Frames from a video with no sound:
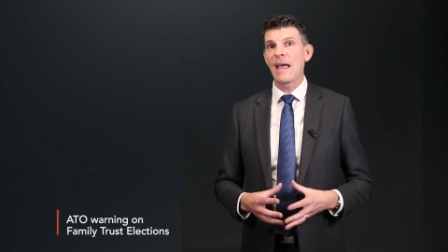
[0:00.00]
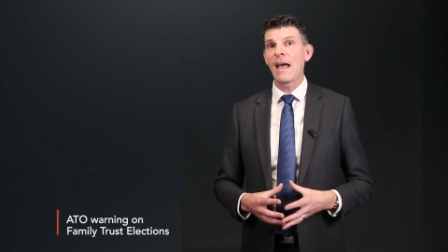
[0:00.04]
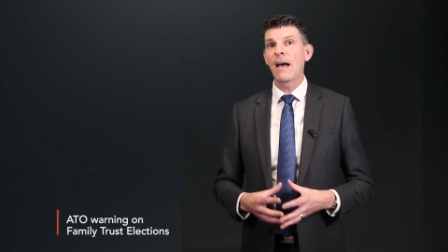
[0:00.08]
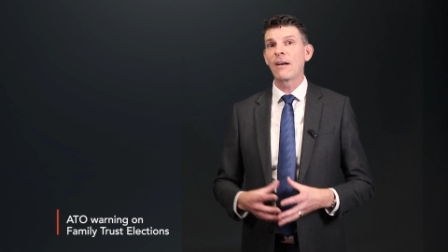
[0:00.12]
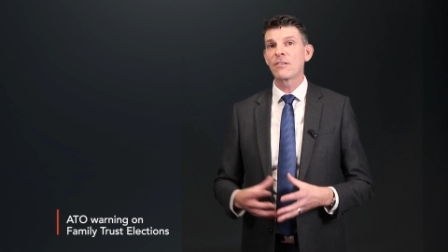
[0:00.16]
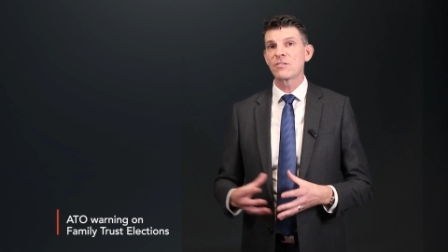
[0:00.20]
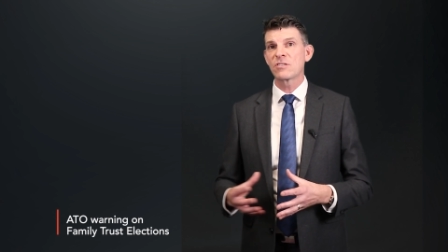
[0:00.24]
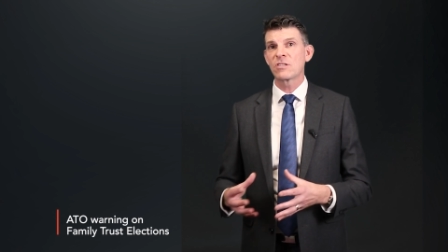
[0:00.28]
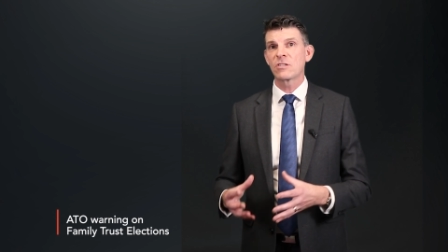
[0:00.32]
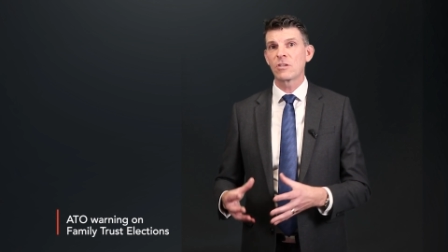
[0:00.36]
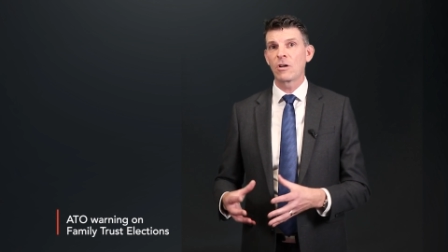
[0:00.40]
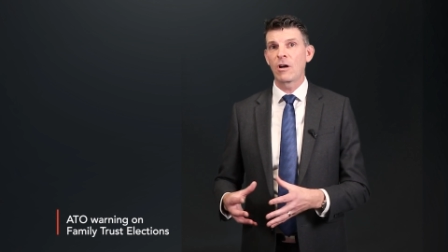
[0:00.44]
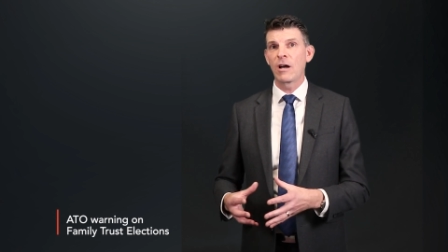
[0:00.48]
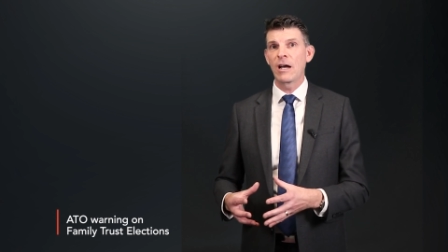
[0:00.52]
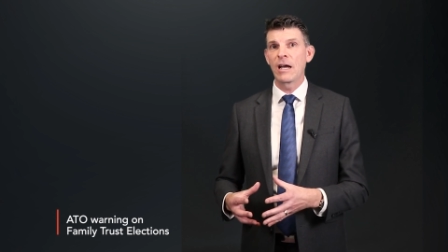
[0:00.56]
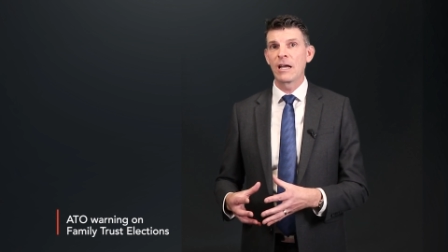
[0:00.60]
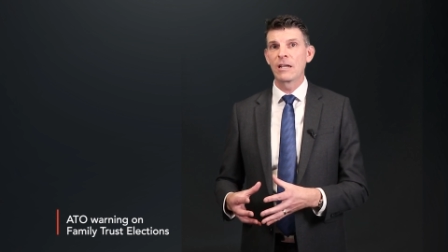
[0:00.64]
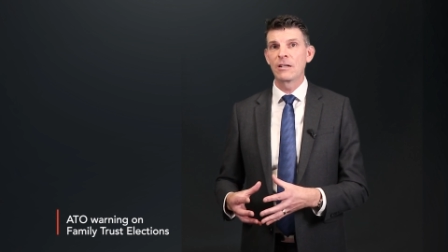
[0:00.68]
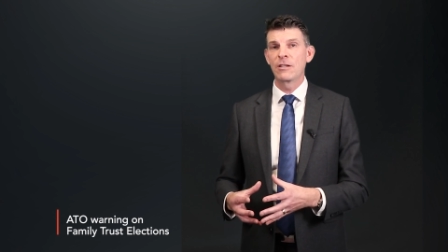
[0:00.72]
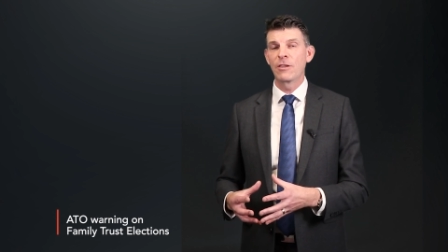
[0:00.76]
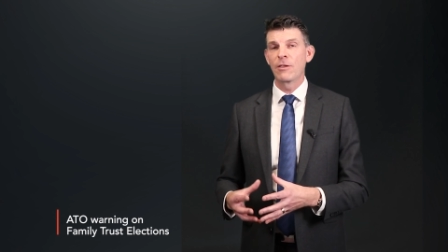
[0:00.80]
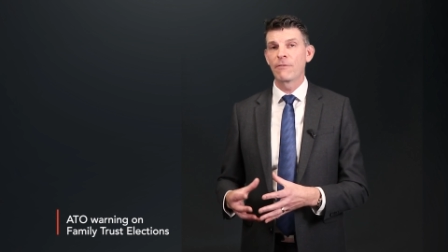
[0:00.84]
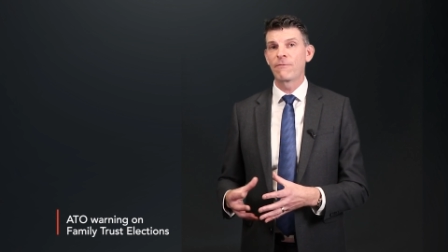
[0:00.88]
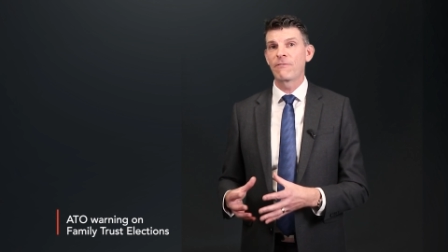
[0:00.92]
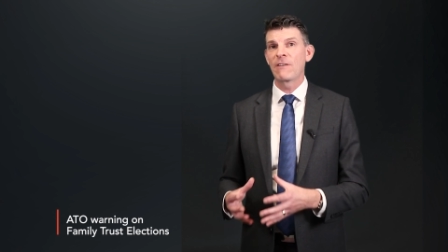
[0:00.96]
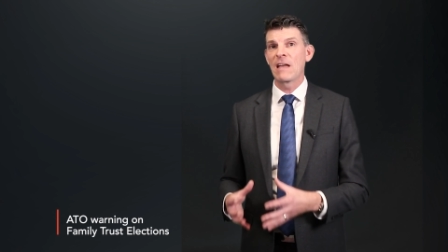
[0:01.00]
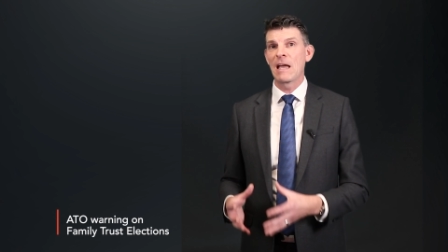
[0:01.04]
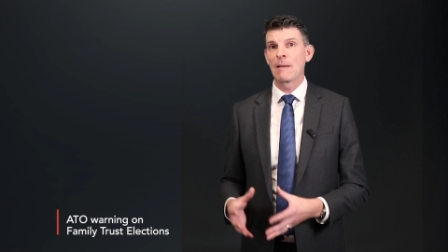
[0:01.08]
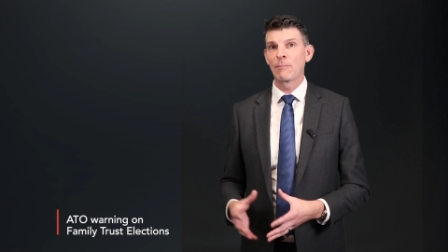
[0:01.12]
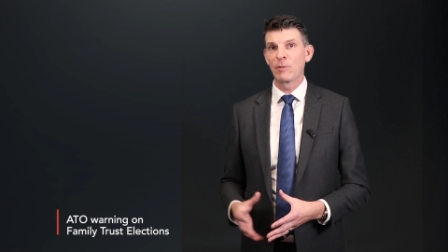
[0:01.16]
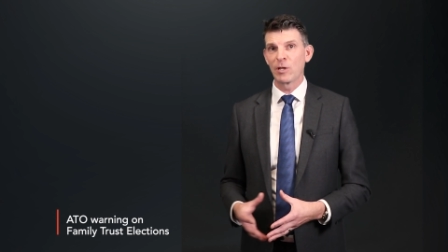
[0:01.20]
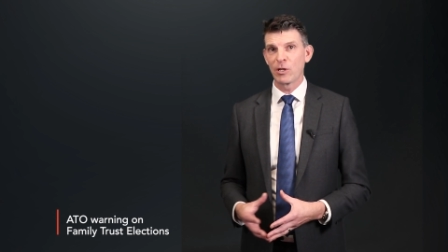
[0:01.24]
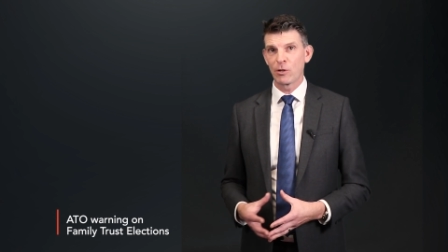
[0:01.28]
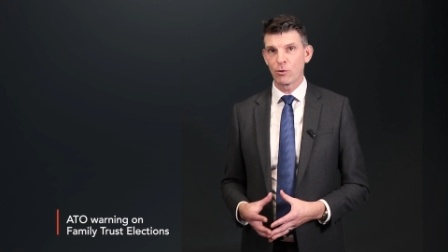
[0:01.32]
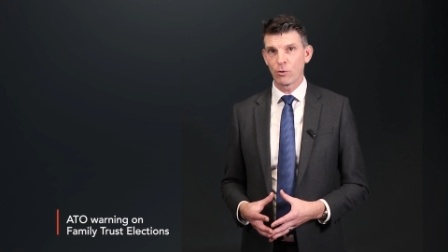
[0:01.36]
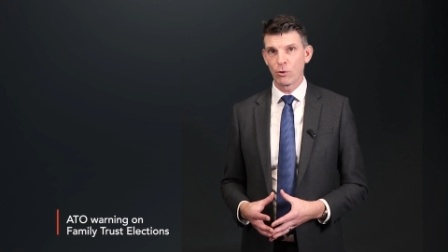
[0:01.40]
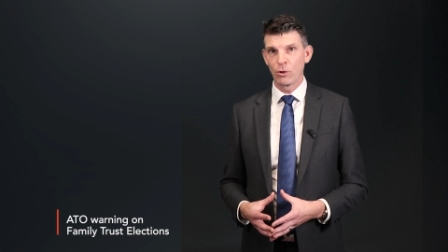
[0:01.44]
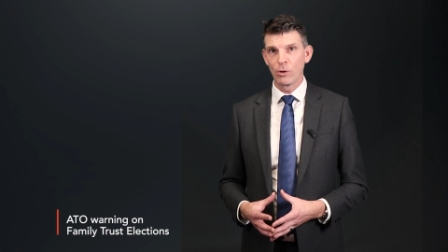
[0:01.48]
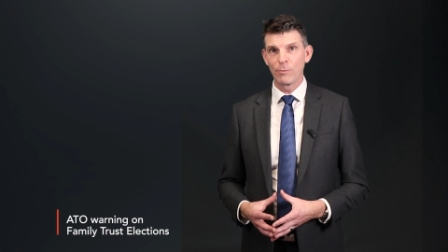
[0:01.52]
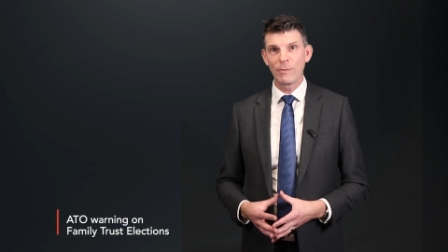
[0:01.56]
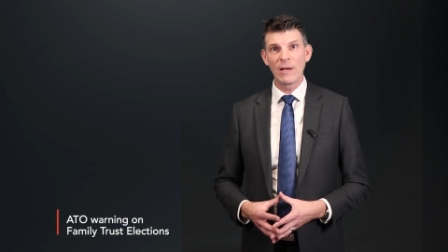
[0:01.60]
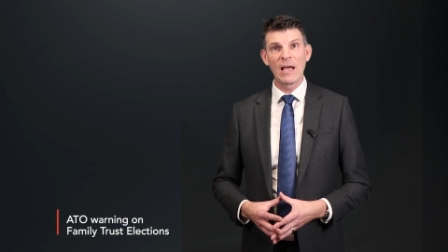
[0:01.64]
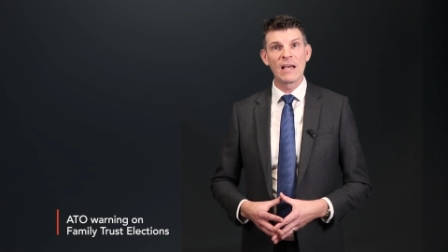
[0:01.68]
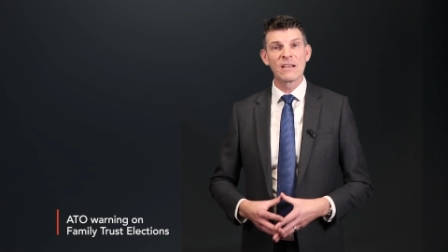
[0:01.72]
outside the family group